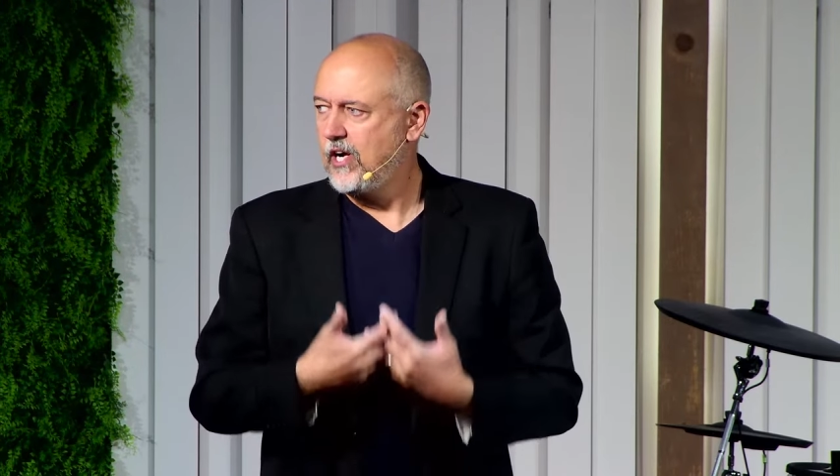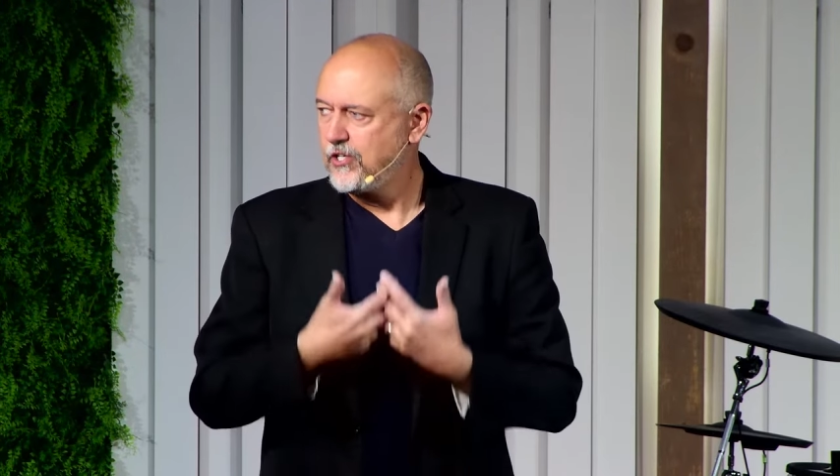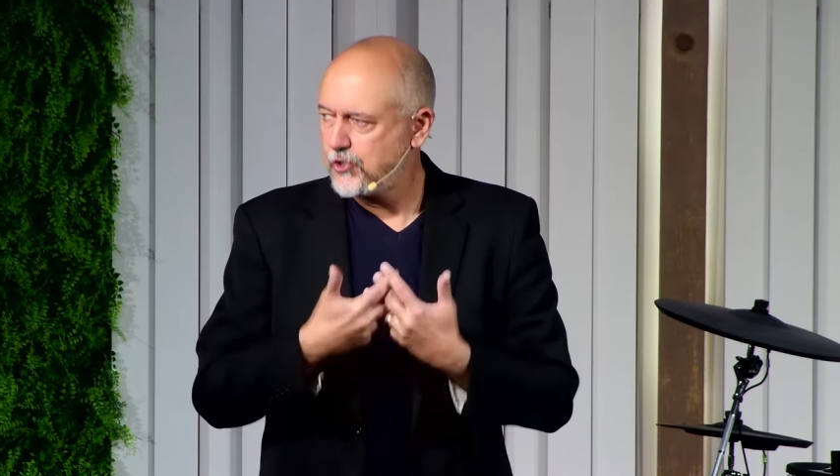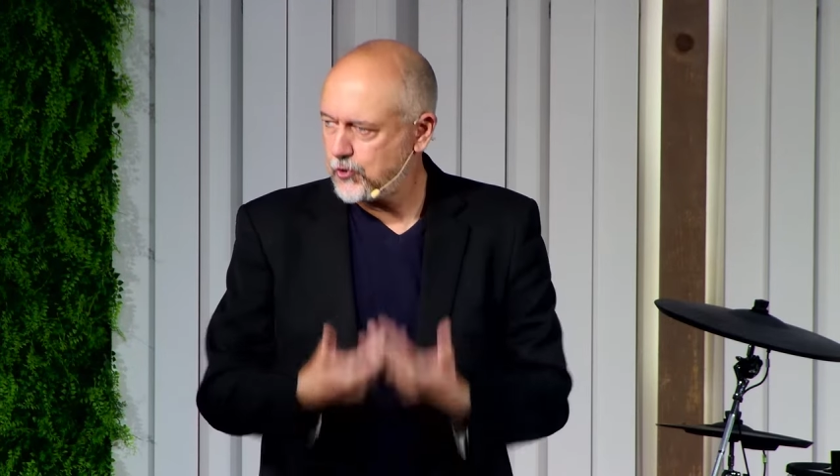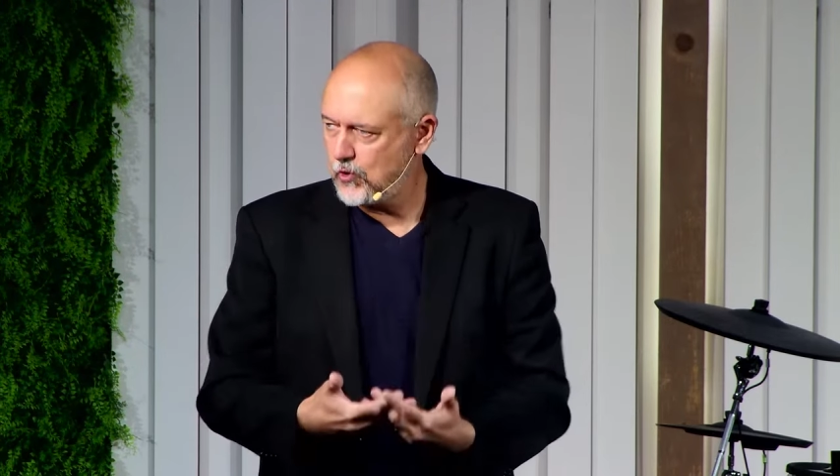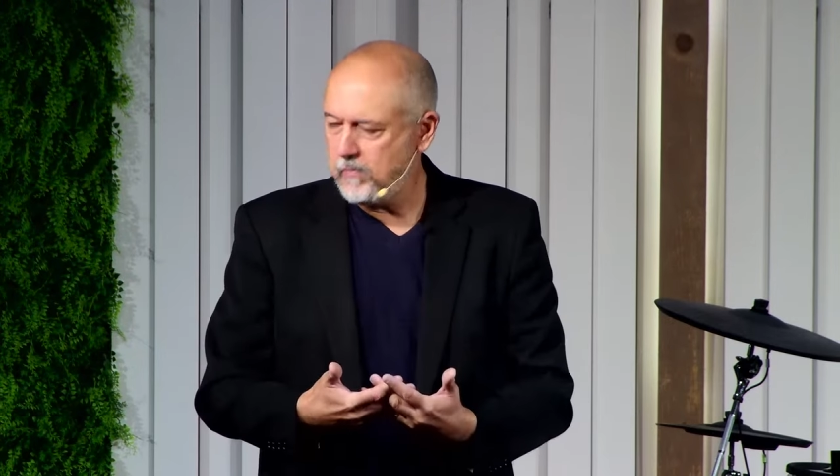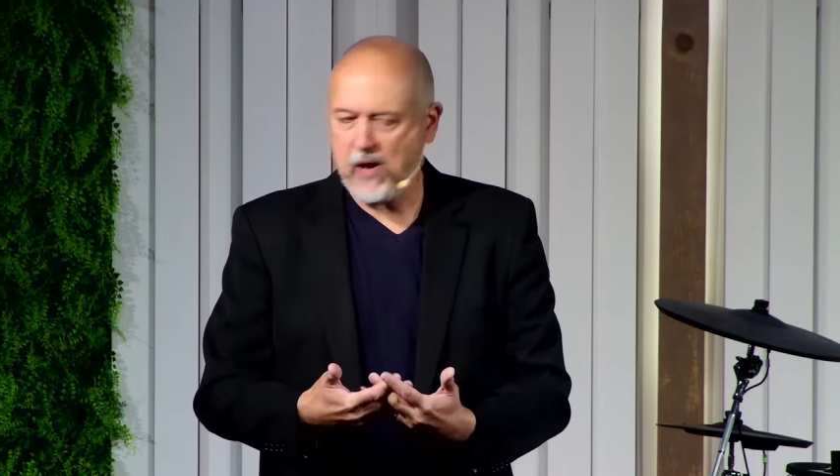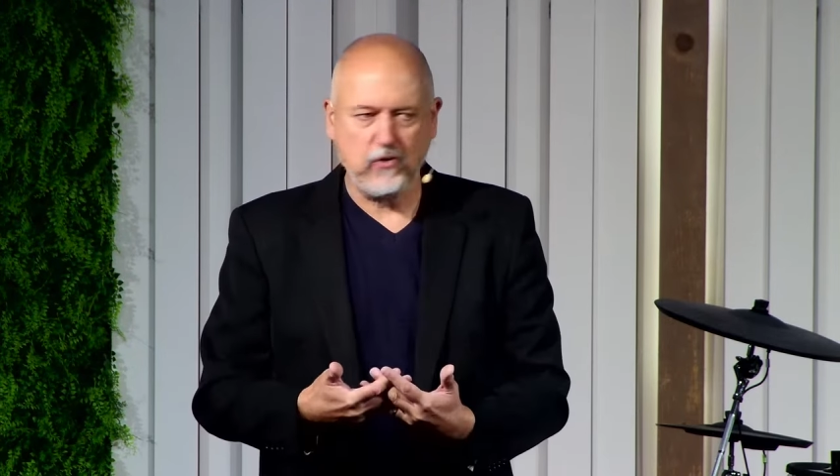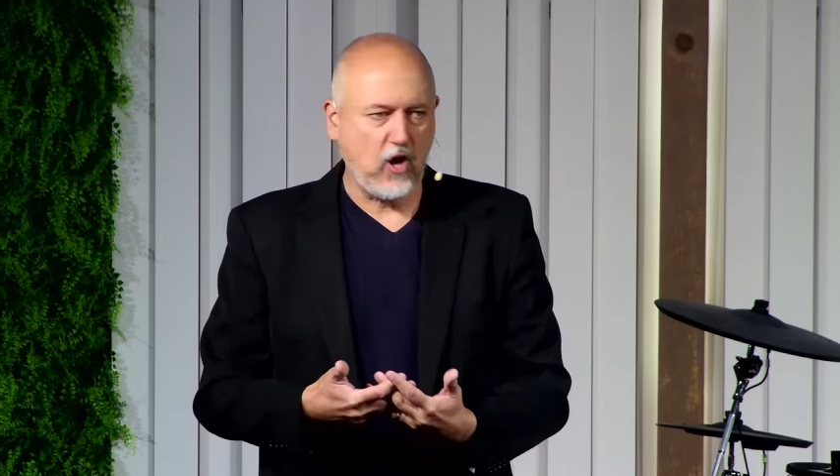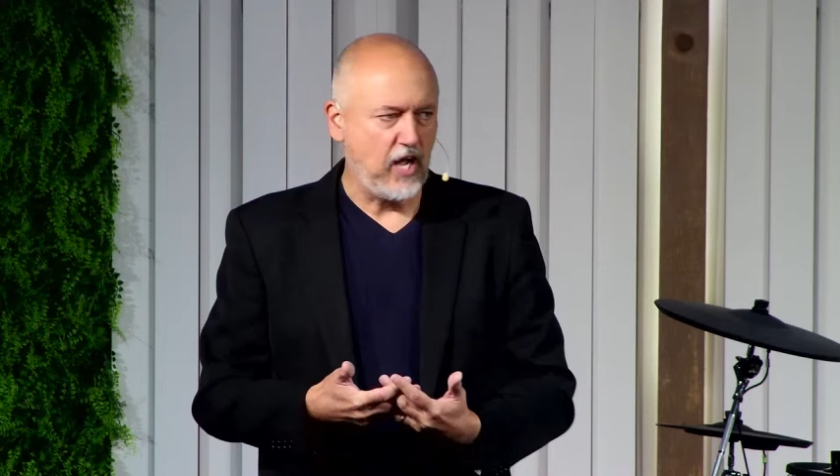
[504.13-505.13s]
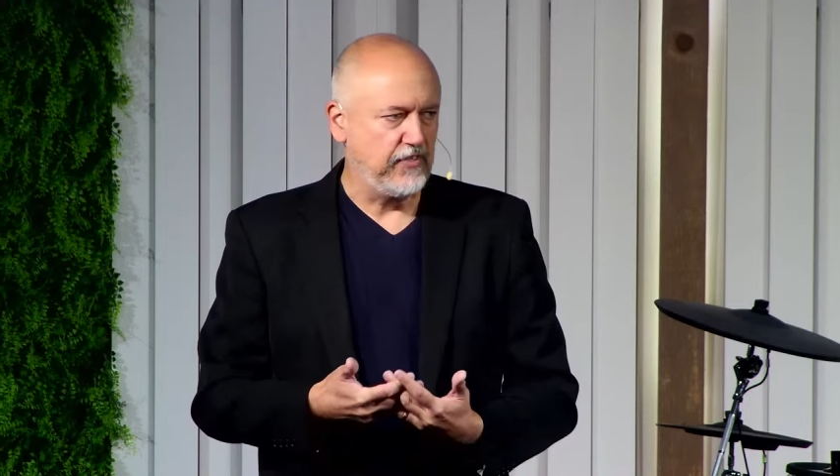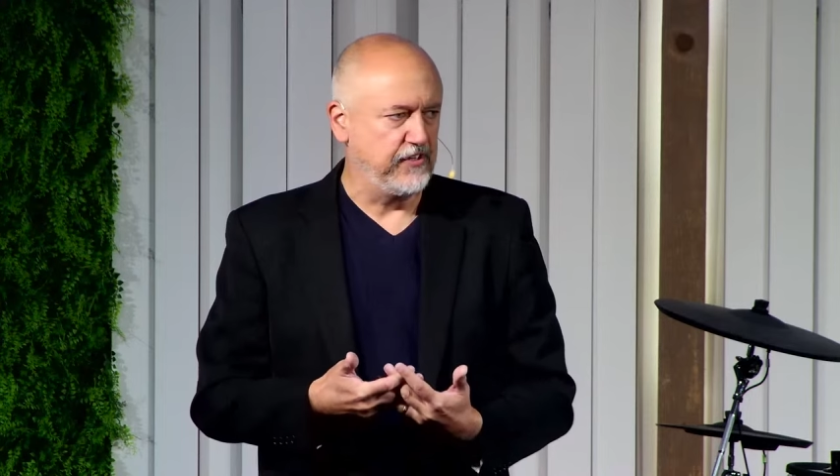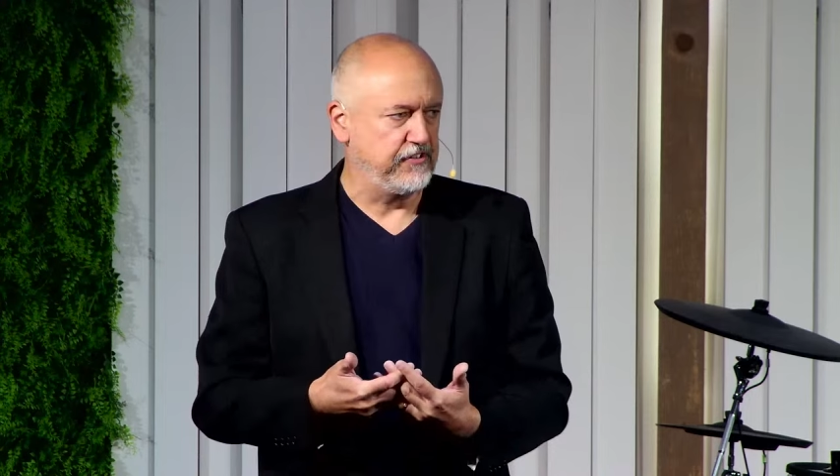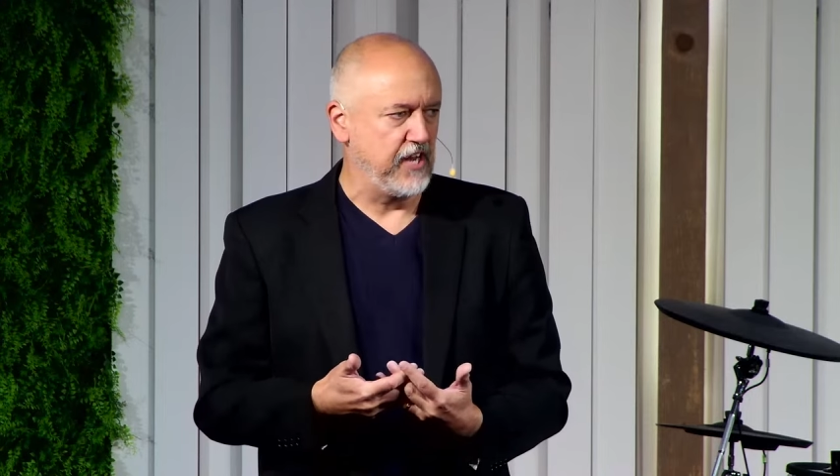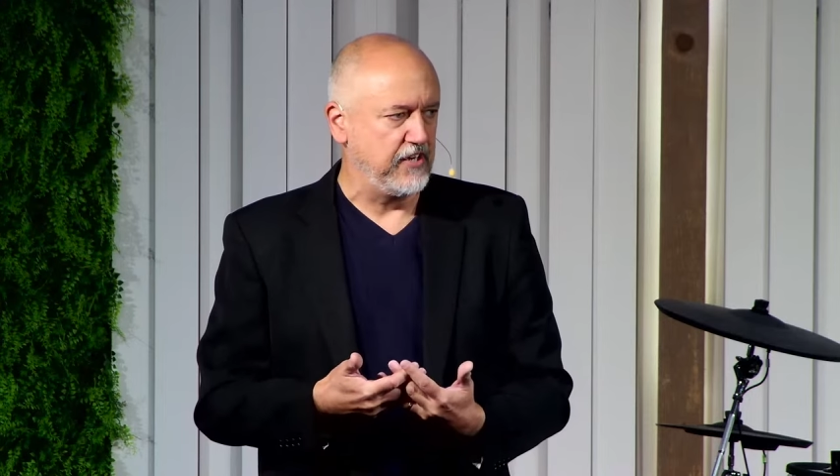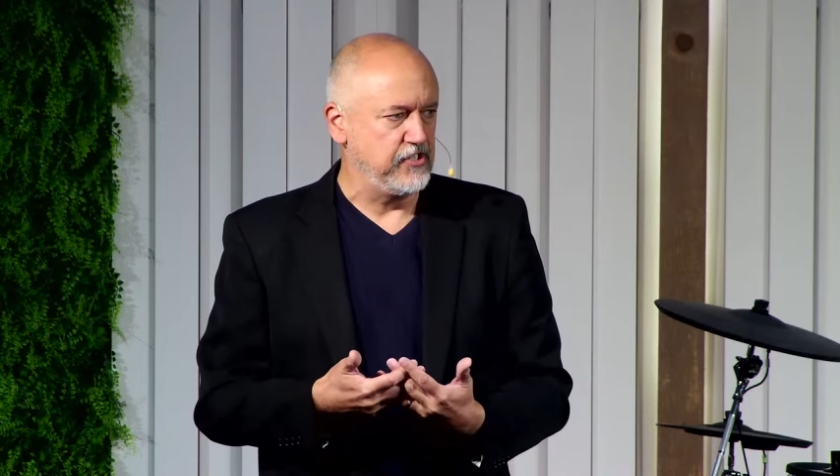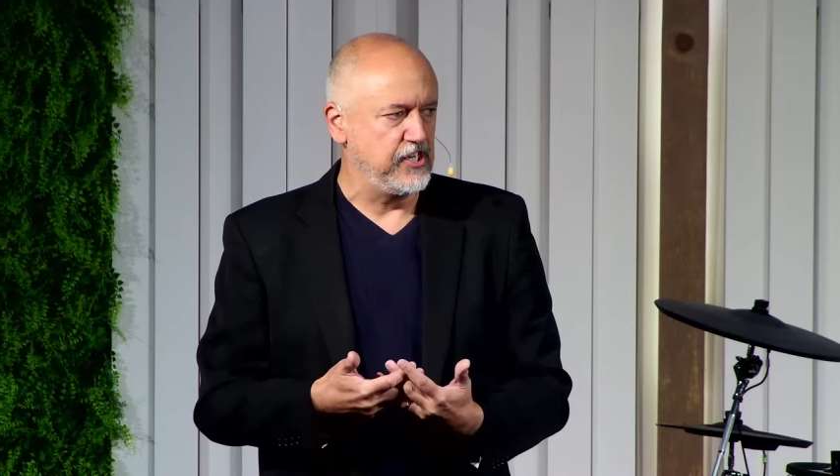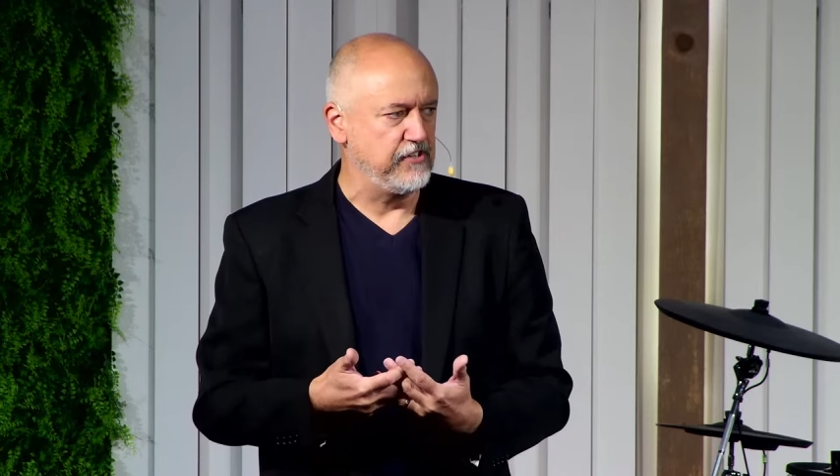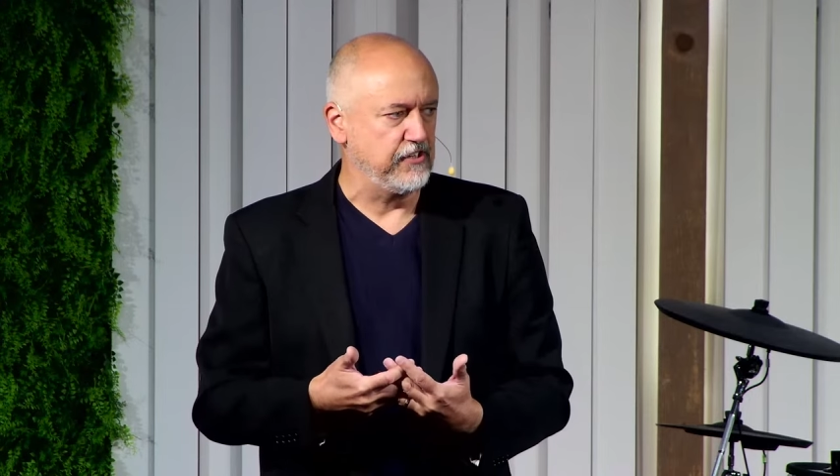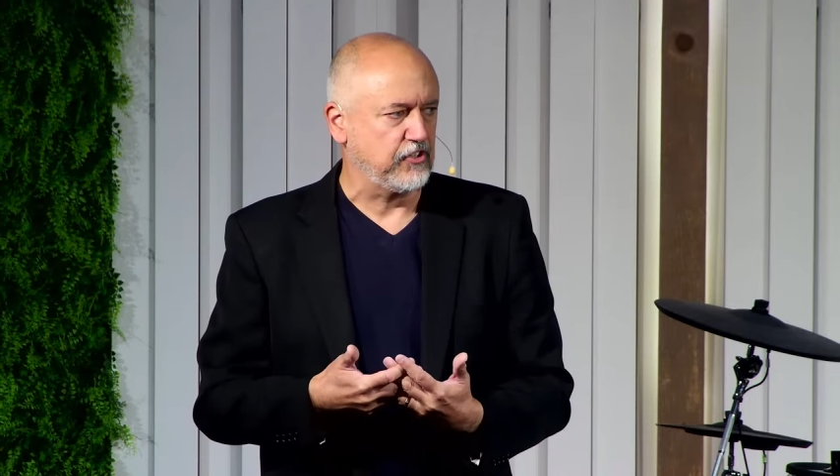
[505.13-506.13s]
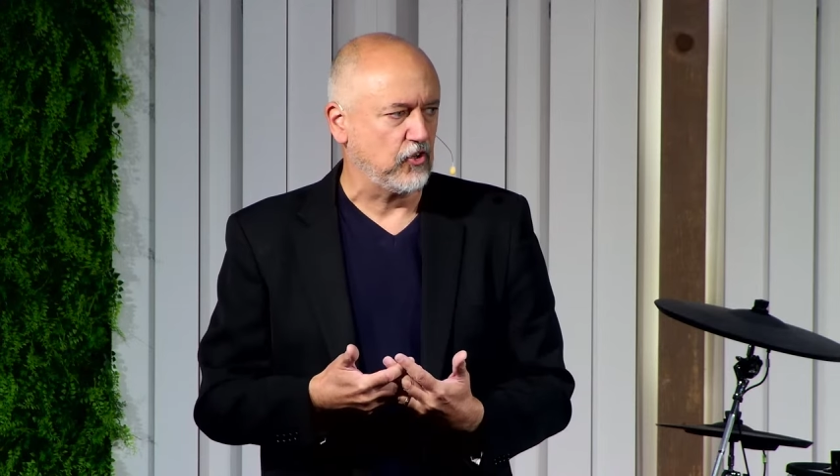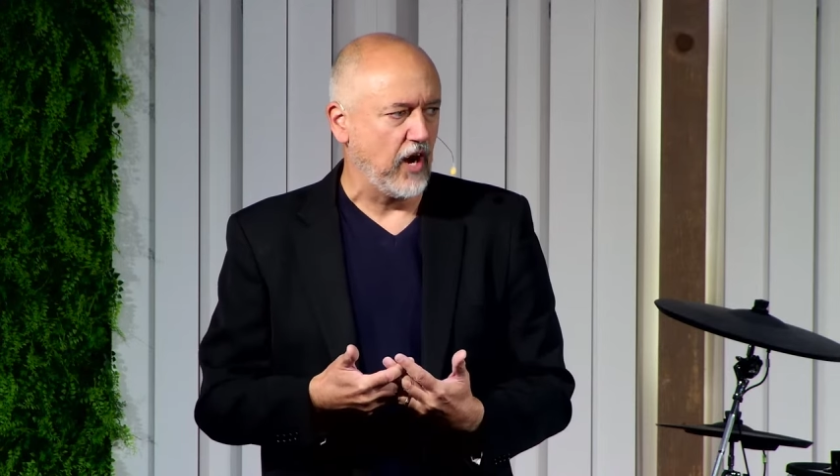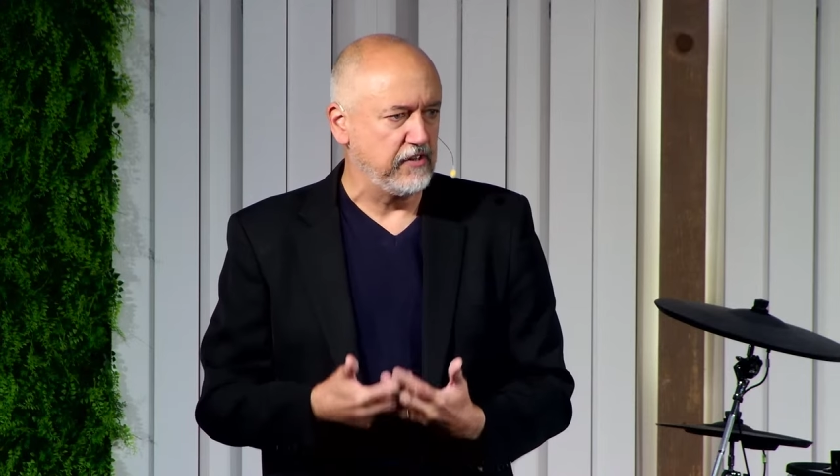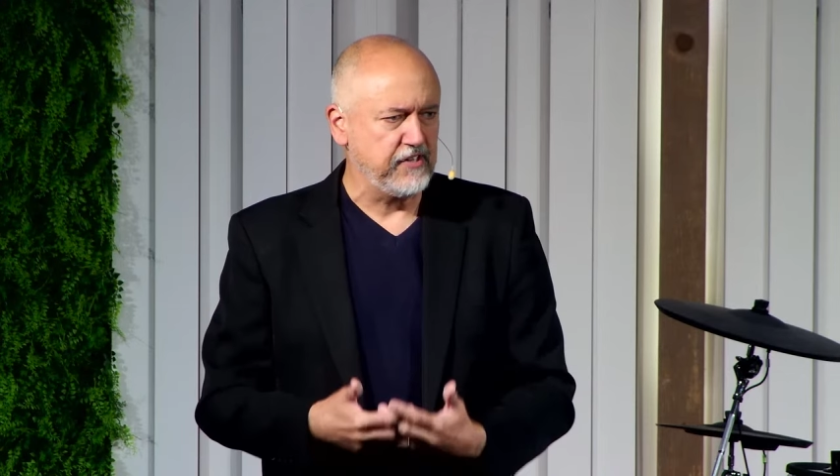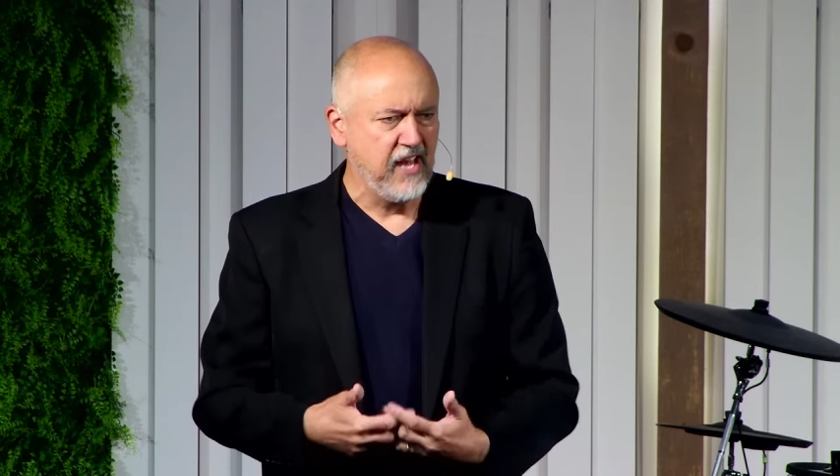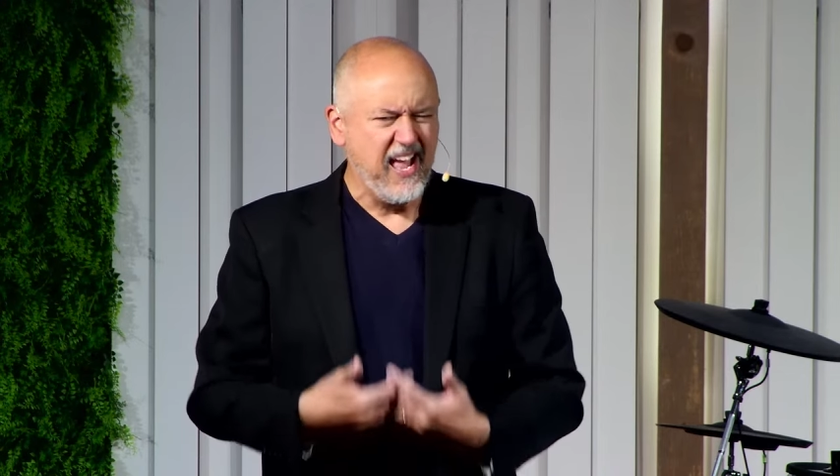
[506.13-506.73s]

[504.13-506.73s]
true about God the Son, Jesus Christ,